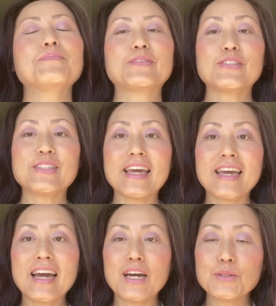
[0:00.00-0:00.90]

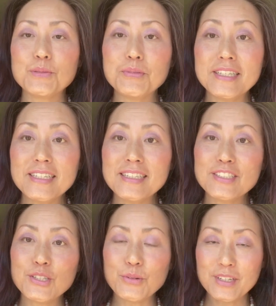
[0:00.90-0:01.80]
Today I will be
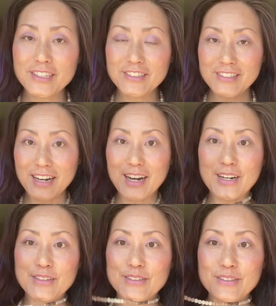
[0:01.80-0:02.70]
showing you
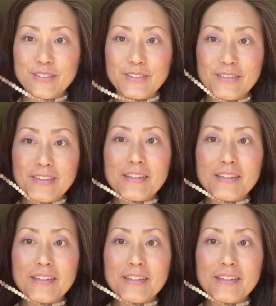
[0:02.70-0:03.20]
how to